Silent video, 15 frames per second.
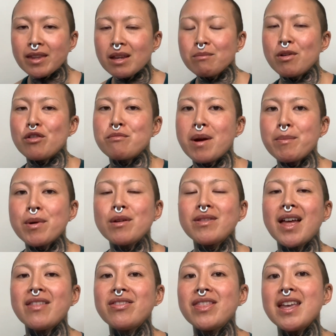But remember
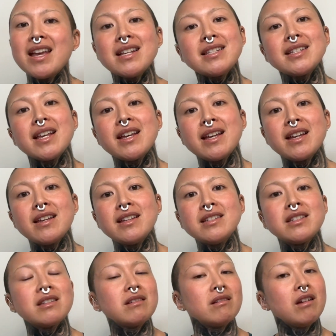that this
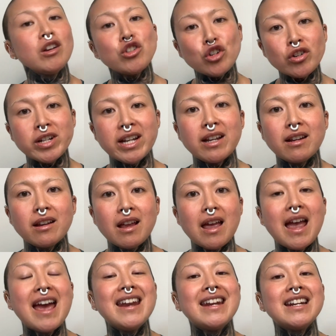is a journey,
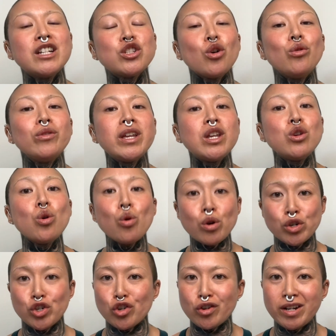and it is only your
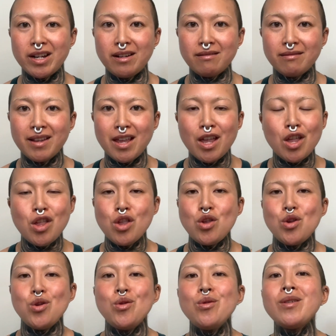journey.
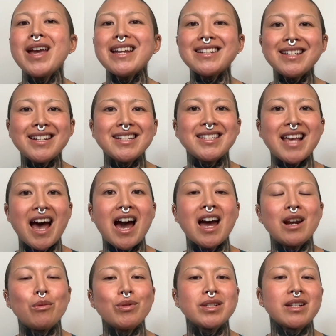You get to
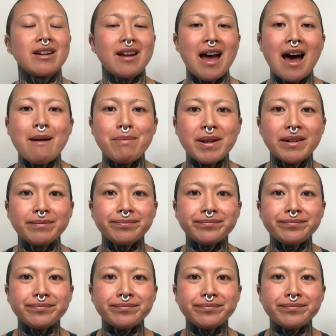decide what's going to happen.